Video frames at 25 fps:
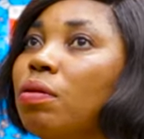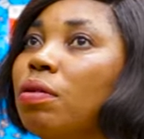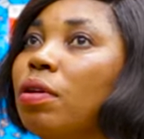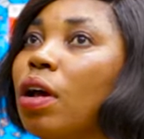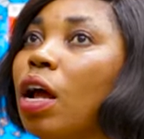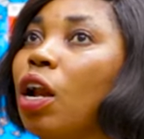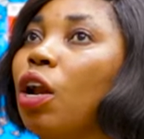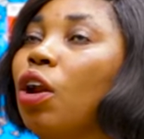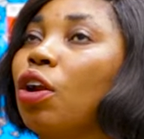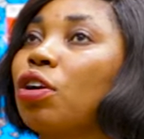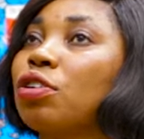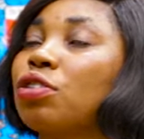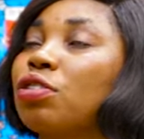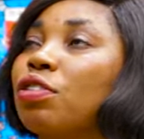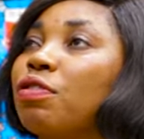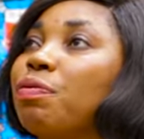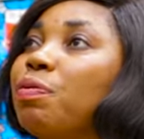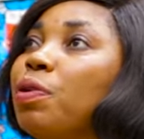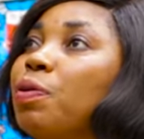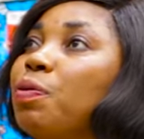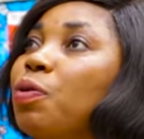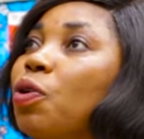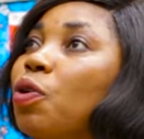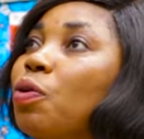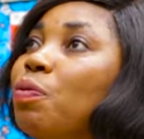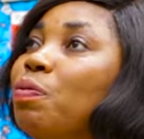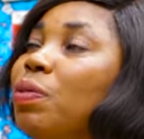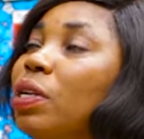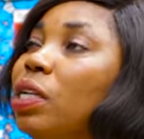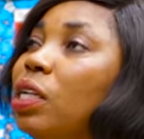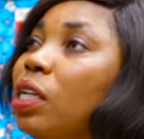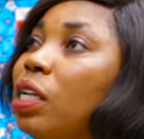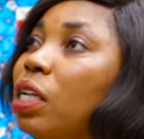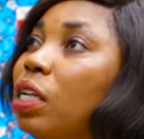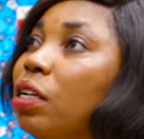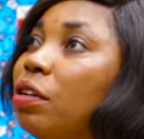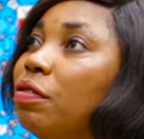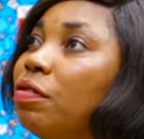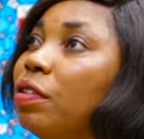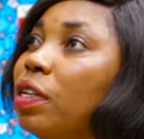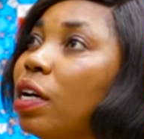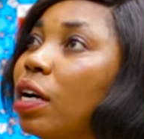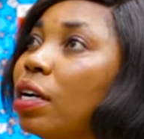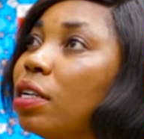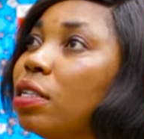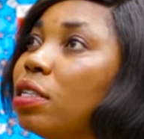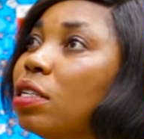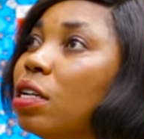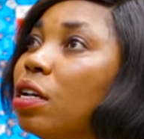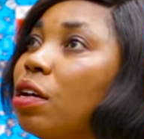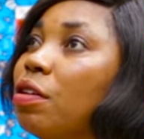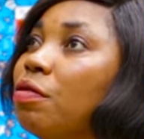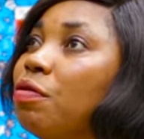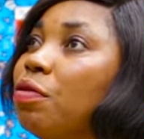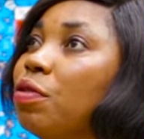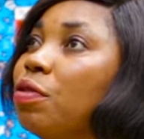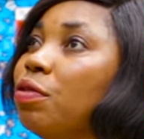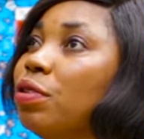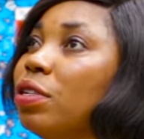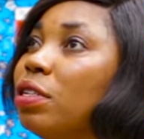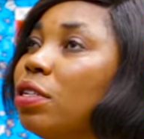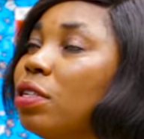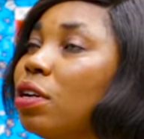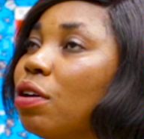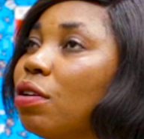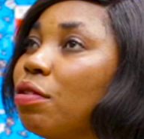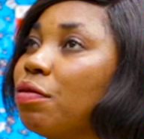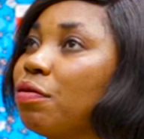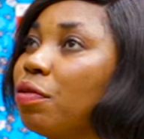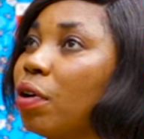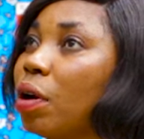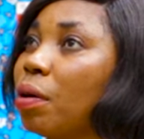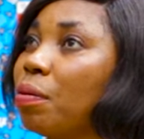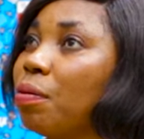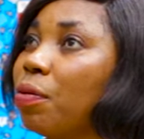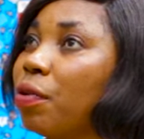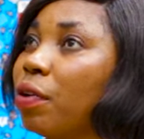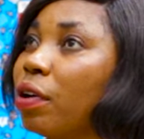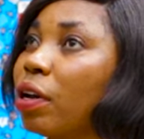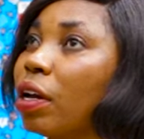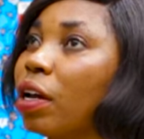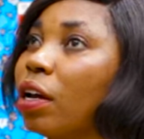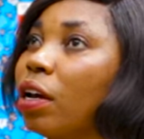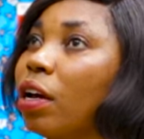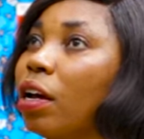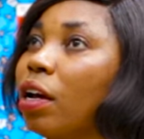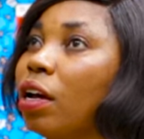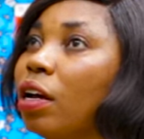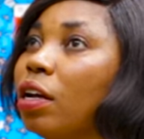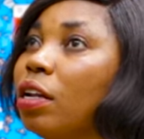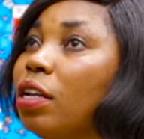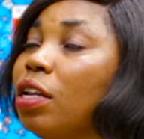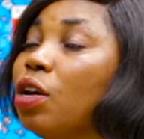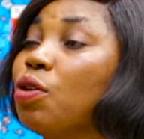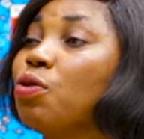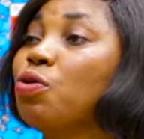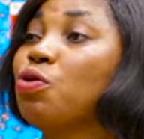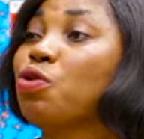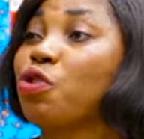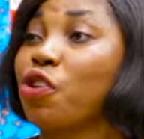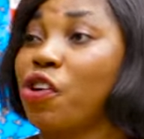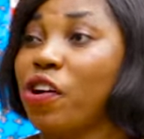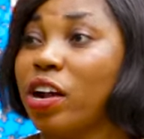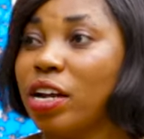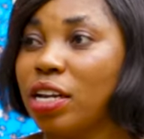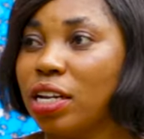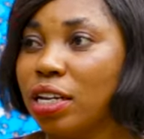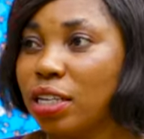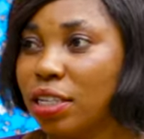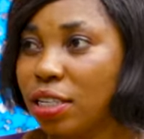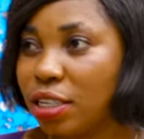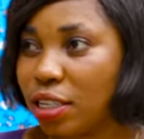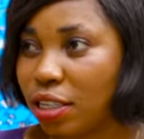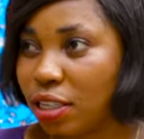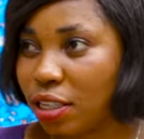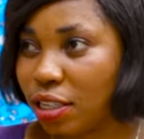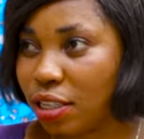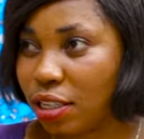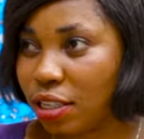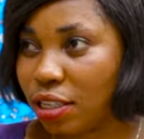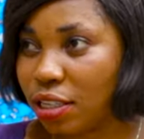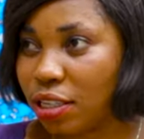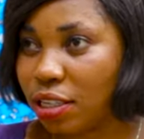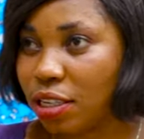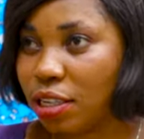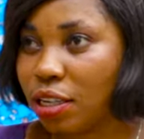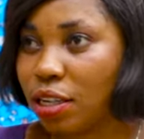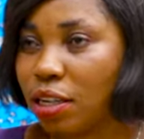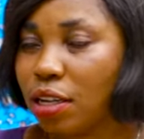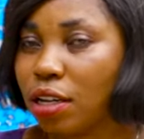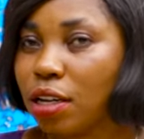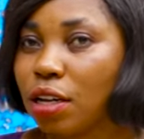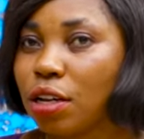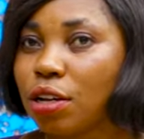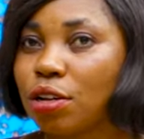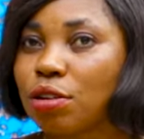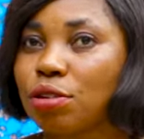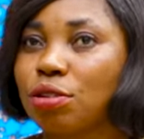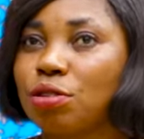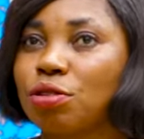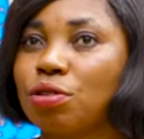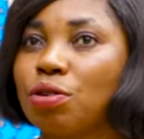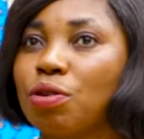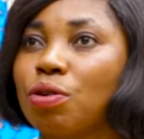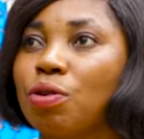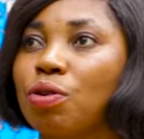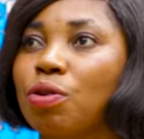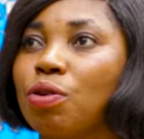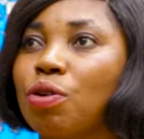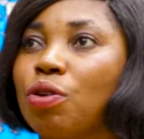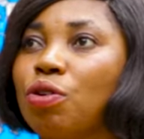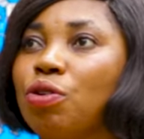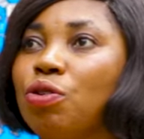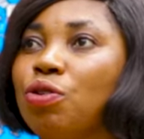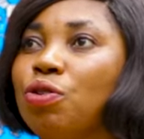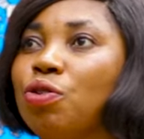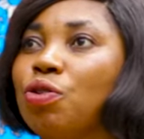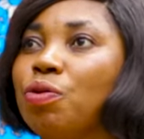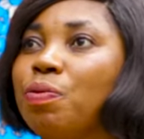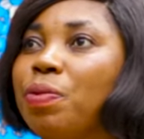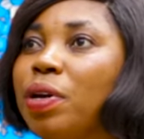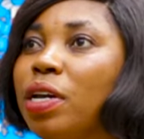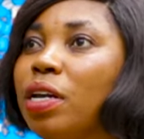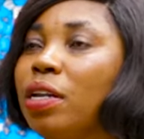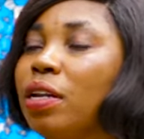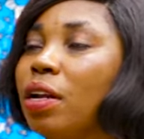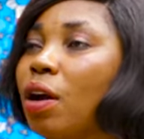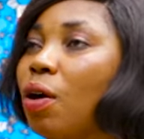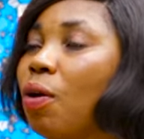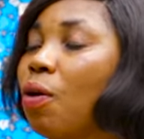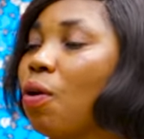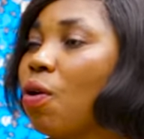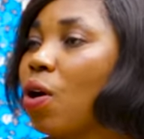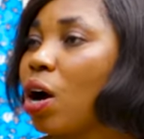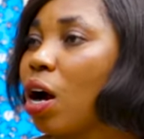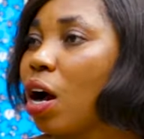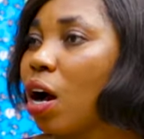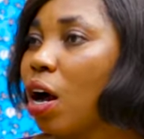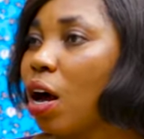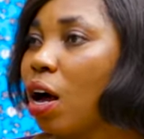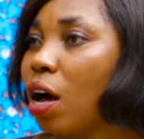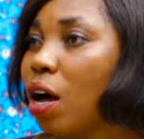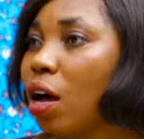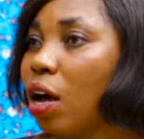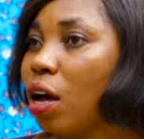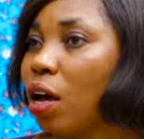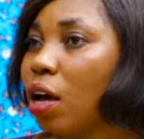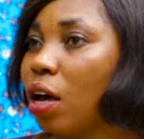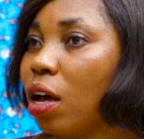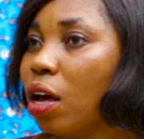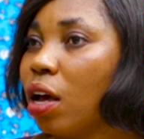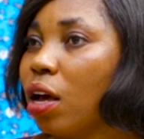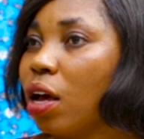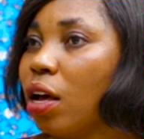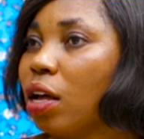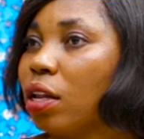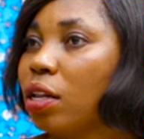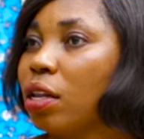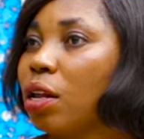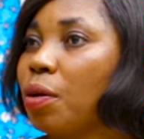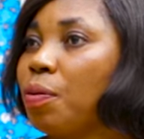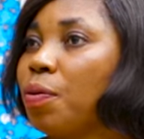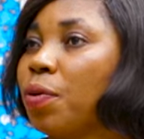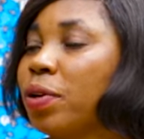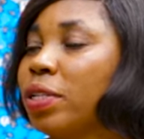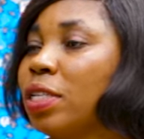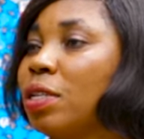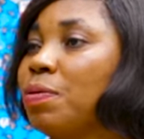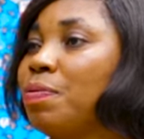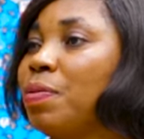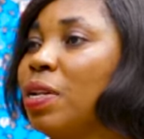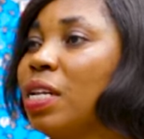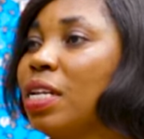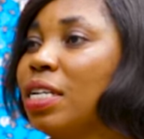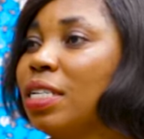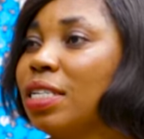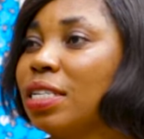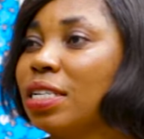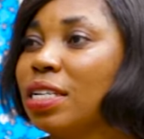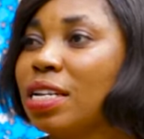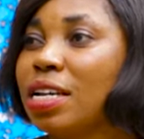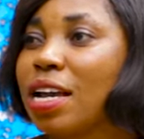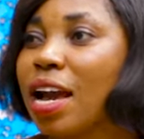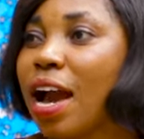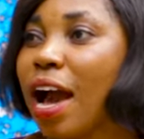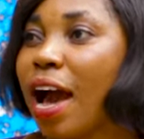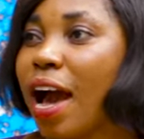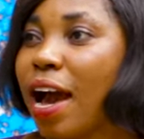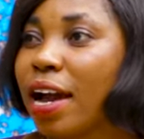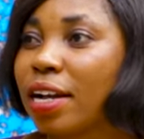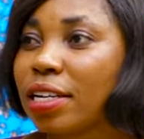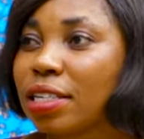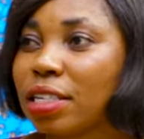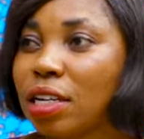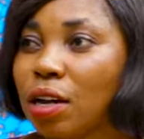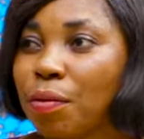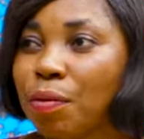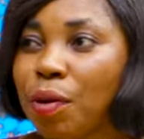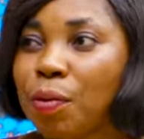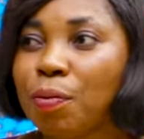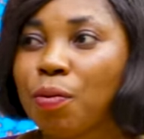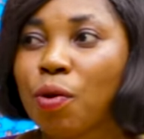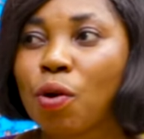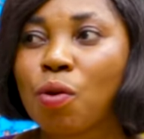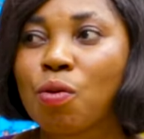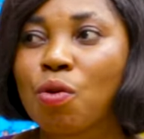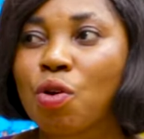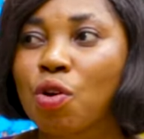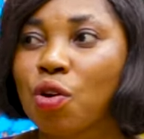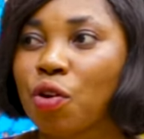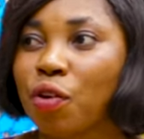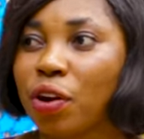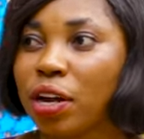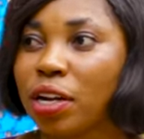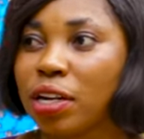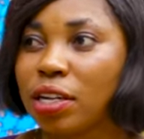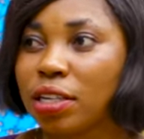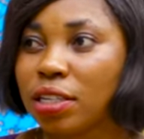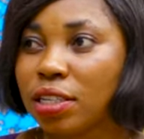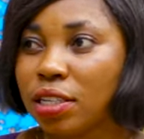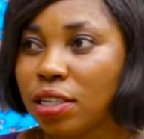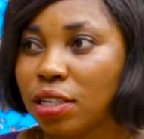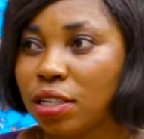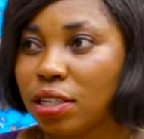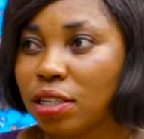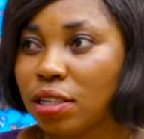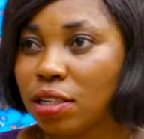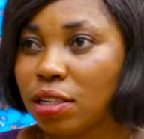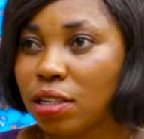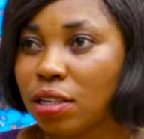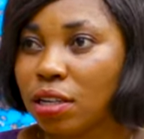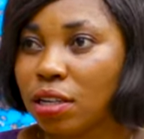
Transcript: A lot of people believe that if you sell fabric, they will credit it. Mm-hmm. So you being a hawker, the possibility near high say people will credit it.